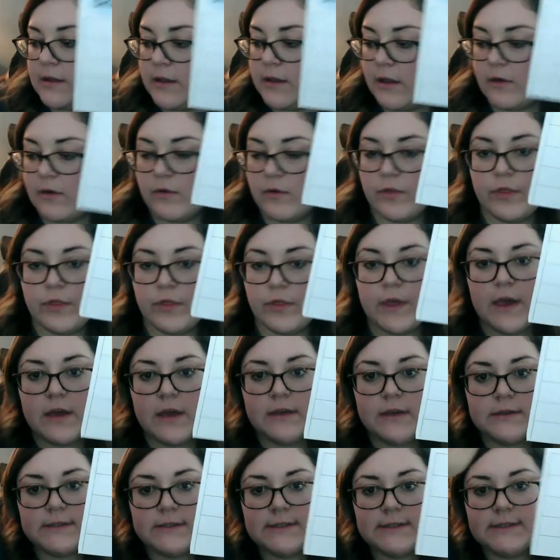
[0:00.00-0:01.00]
little
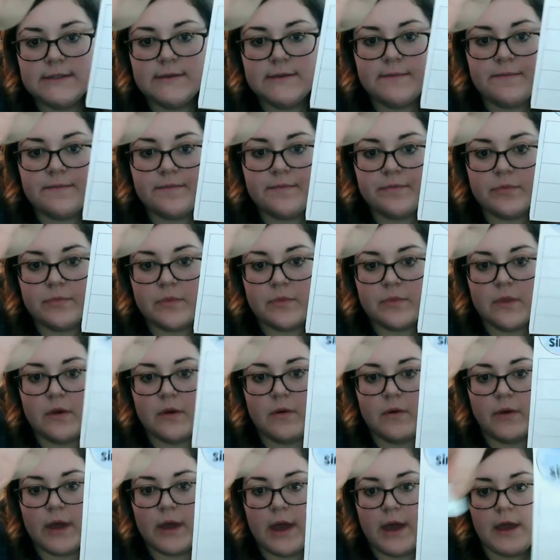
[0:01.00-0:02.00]
things,
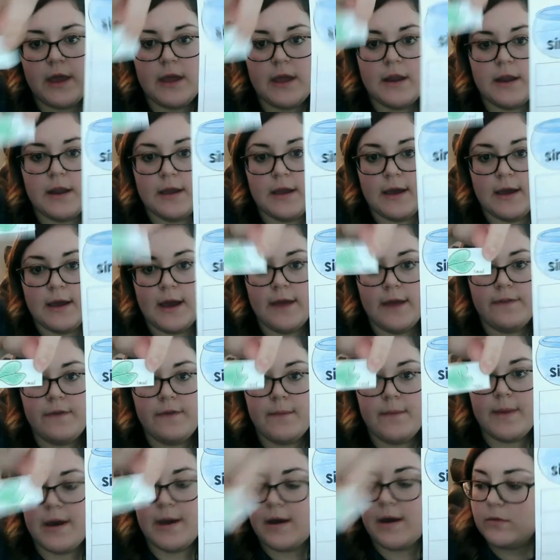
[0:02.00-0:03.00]
okay, and I cut
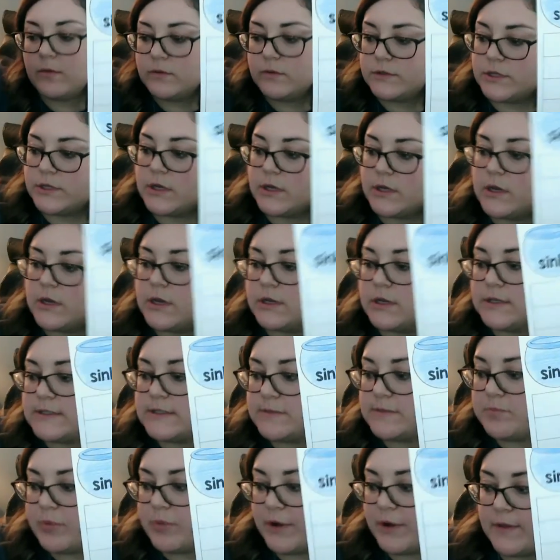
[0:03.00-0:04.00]
them out,
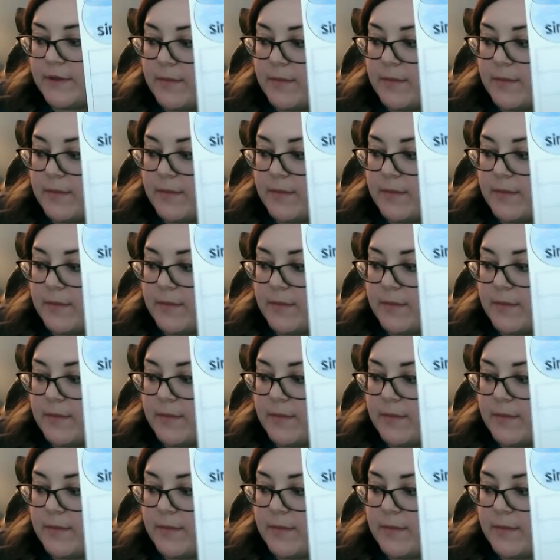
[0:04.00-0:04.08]
spread